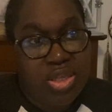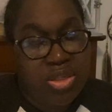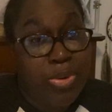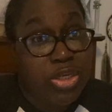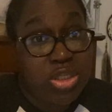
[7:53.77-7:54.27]

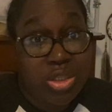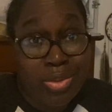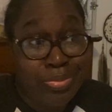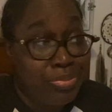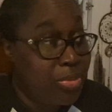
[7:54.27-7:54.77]

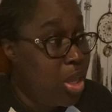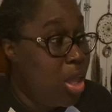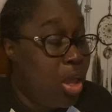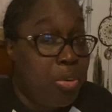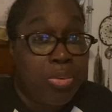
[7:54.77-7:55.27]
especially
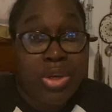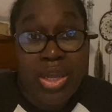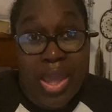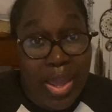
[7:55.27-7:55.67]
when they